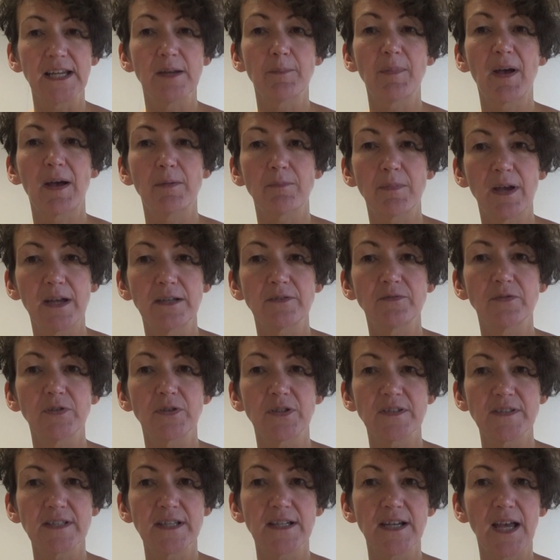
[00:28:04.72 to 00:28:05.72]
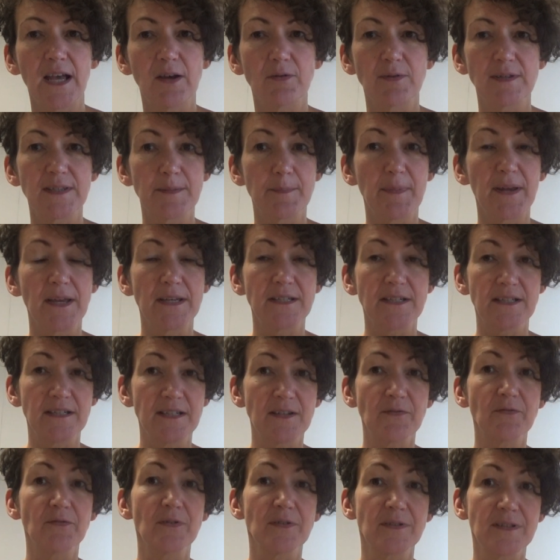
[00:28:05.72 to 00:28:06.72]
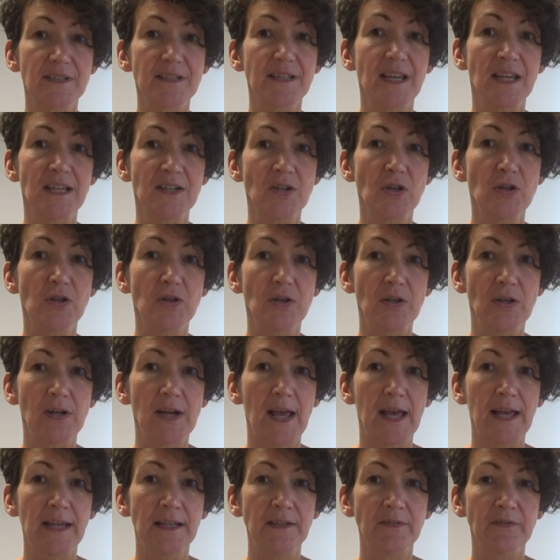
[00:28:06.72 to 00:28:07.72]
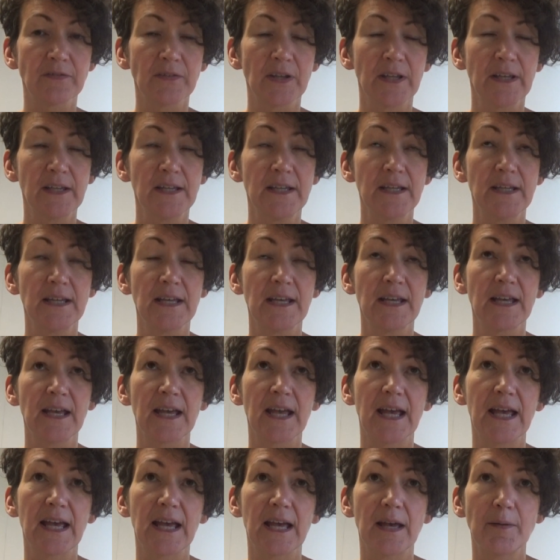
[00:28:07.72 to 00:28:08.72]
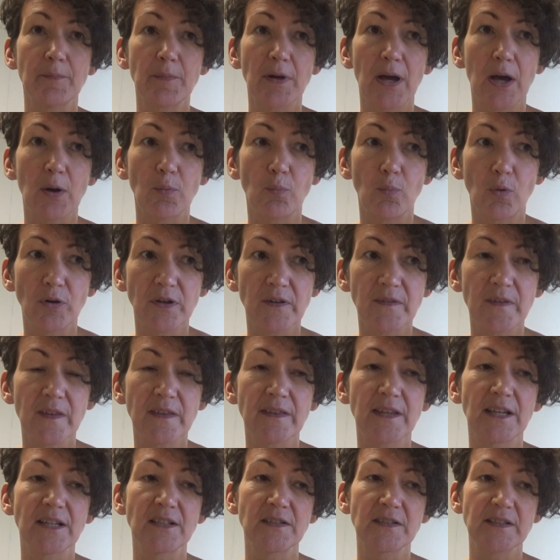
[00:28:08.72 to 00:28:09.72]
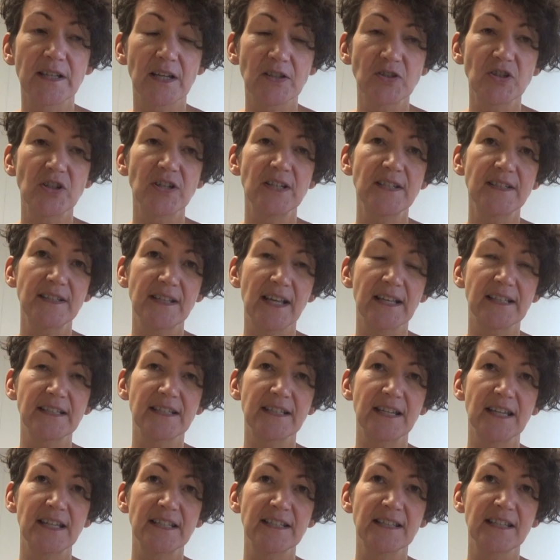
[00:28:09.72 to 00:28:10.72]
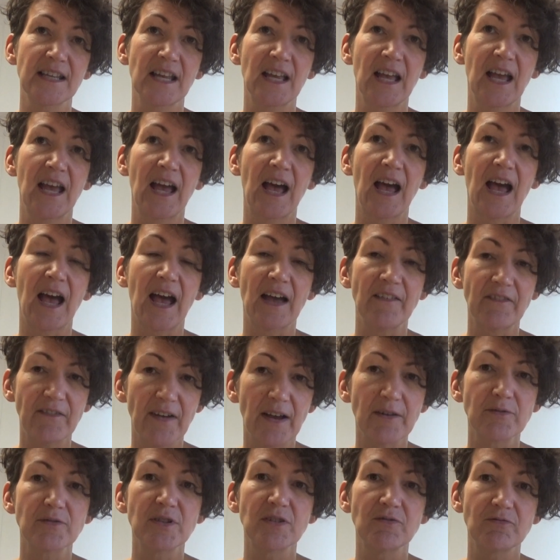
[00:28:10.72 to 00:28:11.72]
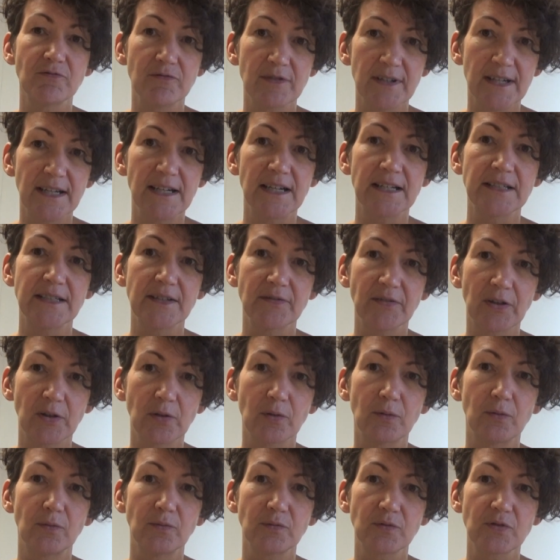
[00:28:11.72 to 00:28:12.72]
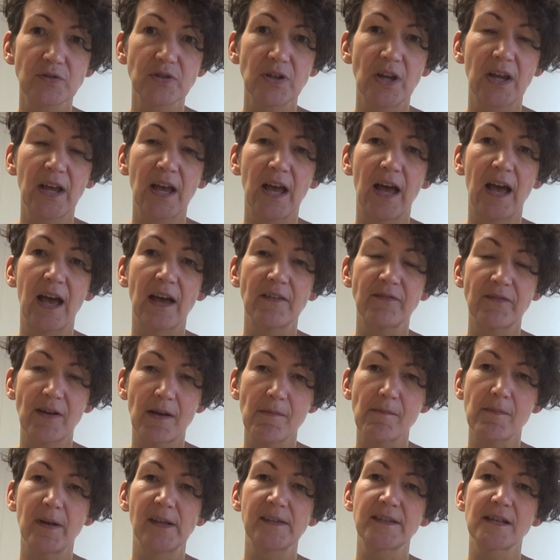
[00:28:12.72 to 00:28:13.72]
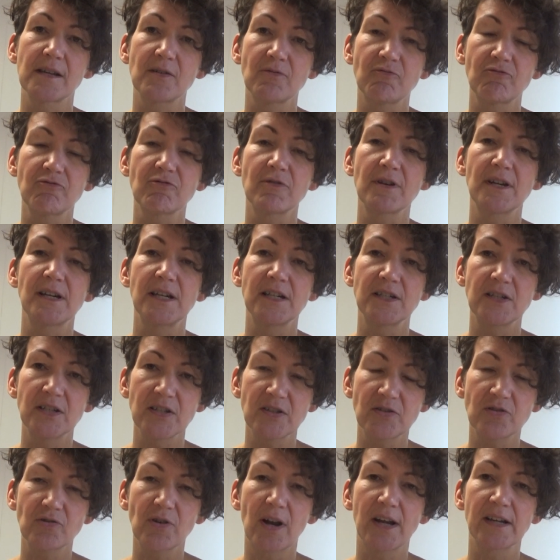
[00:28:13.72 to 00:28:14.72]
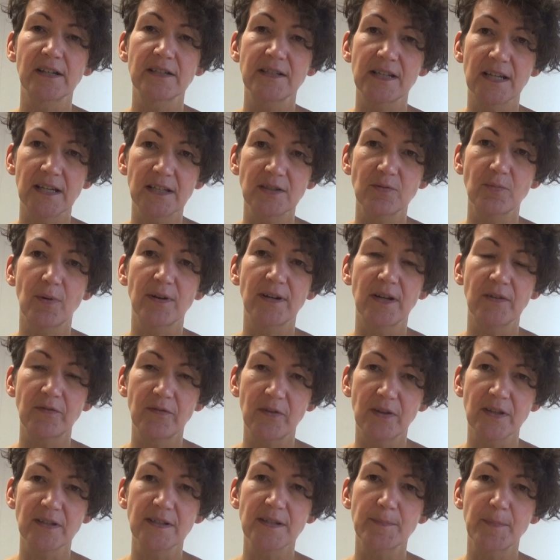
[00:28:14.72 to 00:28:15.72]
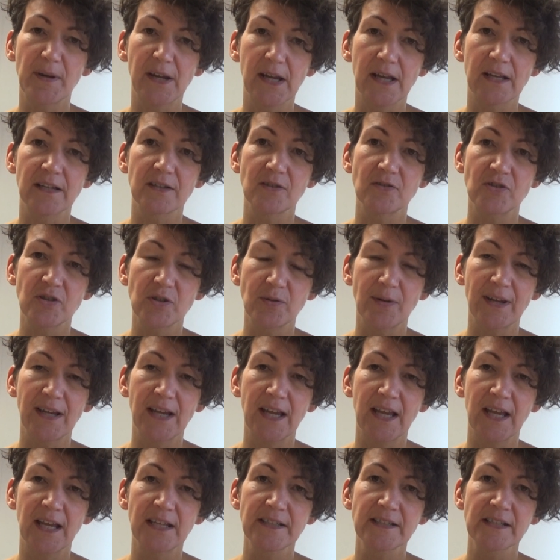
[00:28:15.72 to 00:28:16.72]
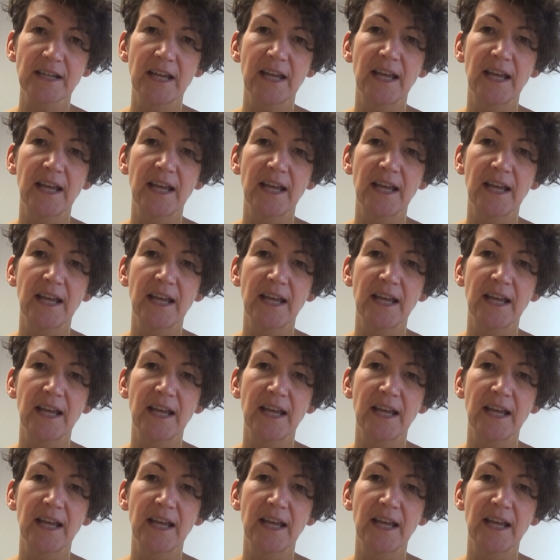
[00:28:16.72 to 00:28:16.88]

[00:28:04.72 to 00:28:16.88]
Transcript: about mindfulness and how it's made a difference in her life. And one of the things that she says is, I found it really difficult. I found myself really distracted when I first began doing it.